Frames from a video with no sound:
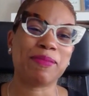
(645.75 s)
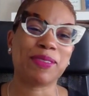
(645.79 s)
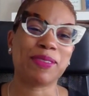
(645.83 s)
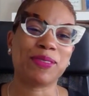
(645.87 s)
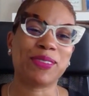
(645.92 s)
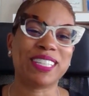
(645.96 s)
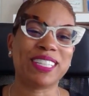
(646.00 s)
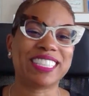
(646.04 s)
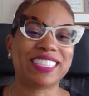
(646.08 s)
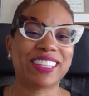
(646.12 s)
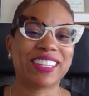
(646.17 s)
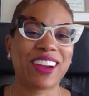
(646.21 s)

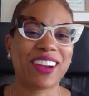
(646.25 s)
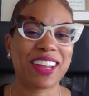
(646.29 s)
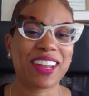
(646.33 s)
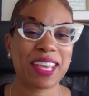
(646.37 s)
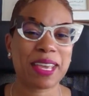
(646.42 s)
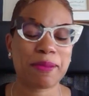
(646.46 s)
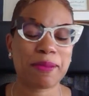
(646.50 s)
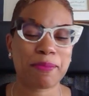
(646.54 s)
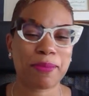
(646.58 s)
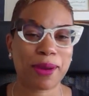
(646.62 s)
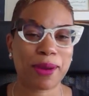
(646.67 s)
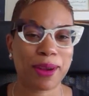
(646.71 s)
We started
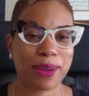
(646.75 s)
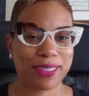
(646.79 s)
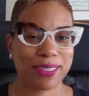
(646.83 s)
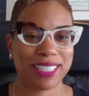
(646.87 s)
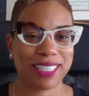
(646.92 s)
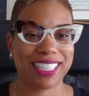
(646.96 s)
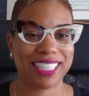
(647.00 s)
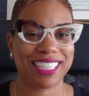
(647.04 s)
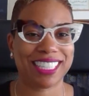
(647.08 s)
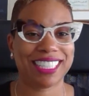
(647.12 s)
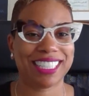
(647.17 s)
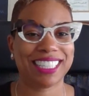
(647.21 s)
in
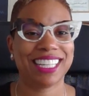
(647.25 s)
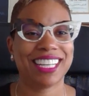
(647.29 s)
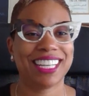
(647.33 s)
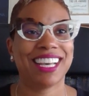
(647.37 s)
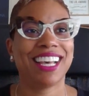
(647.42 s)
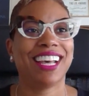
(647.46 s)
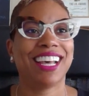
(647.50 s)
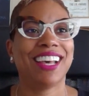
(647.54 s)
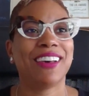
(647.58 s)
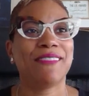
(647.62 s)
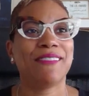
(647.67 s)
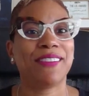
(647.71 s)
person
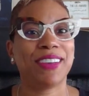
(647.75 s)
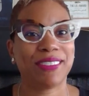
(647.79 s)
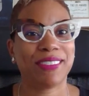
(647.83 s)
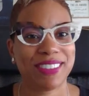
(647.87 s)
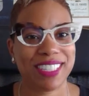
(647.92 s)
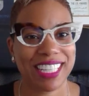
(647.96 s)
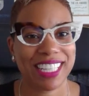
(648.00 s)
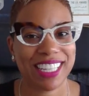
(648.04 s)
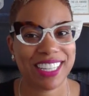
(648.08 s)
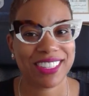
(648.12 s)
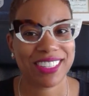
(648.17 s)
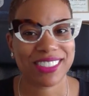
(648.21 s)

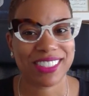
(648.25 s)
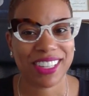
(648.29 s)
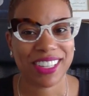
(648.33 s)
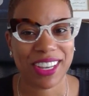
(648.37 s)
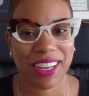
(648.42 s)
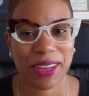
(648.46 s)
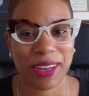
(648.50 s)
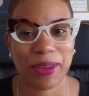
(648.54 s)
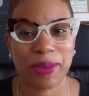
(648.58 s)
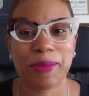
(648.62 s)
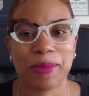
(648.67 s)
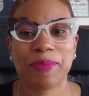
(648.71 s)
15 years
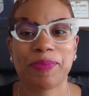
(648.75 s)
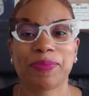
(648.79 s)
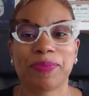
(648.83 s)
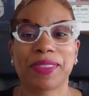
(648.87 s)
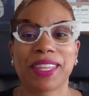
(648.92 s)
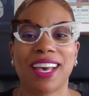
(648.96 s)
ago.